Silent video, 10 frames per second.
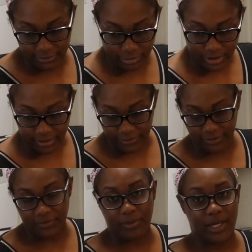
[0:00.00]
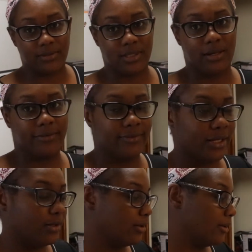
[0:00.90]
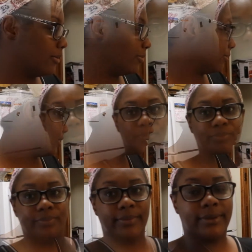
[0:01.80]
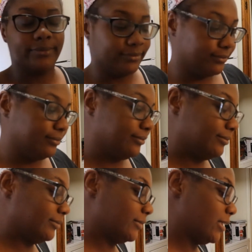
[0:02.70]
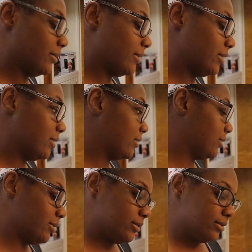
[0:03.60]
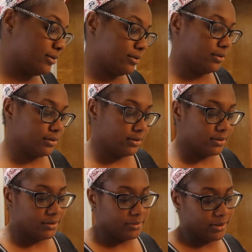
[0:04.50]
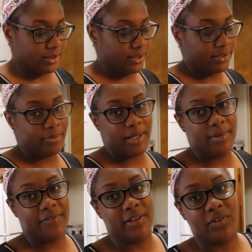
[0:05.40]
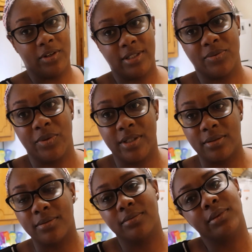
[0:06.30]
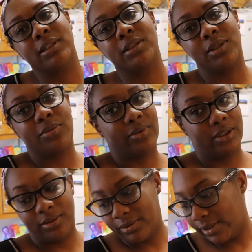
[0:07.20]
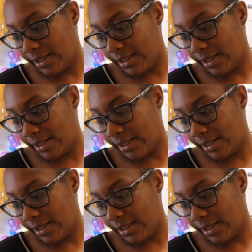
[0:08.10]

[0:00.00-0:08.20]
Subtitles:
40 to 50 pounds off. I know that. So anyways, but yeah, the baby fever is real. It's so real.